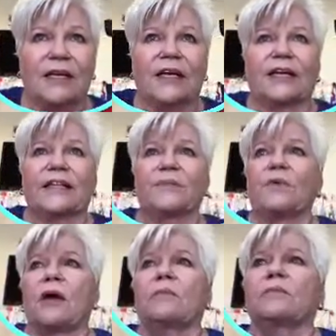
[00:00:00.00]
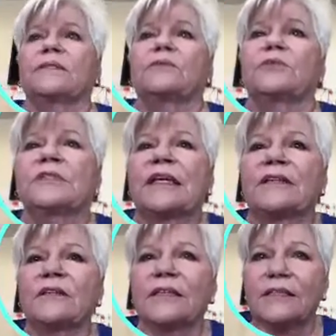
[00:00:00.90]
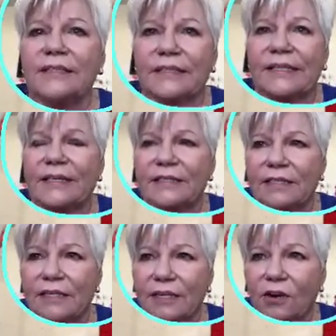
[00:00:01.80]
And they probably will say, look at these antique